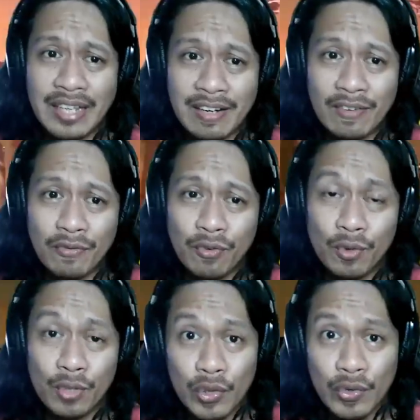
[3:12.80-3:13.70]
in
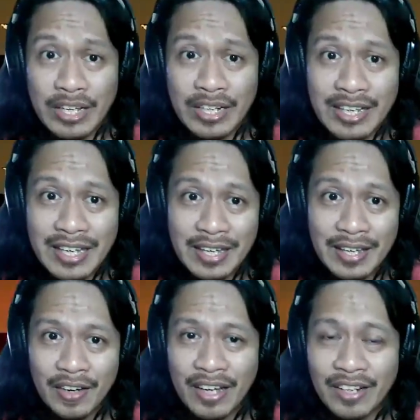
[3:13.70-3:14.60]
full 3D
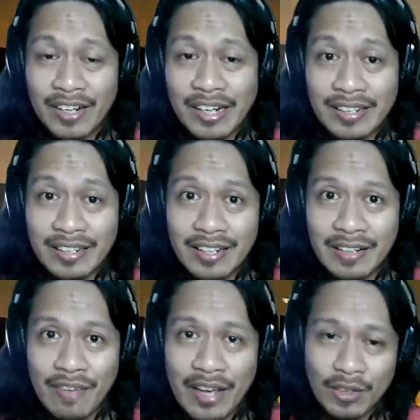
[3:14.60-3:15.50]
rather than
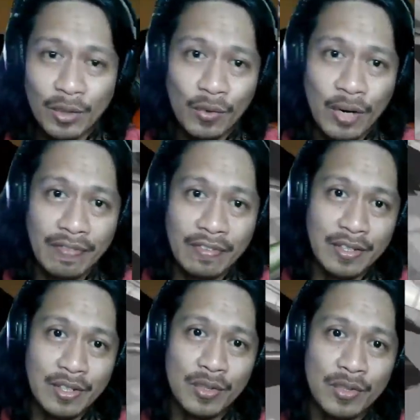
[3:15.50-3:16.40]
in vector graphics.
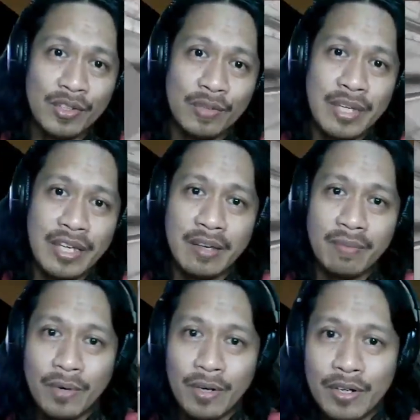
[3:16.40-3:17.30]
So you'll be
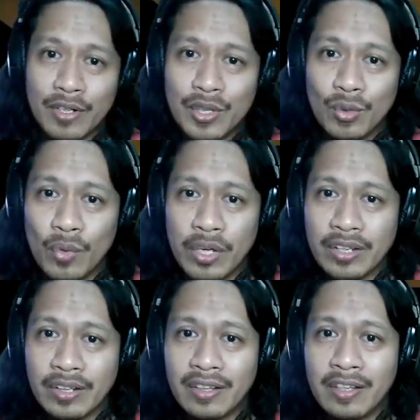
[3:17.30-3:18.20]
immersed
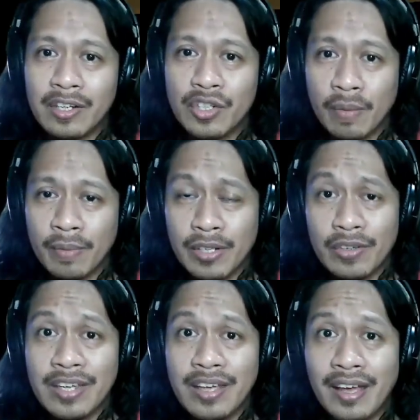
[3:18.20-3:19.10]
with the geometry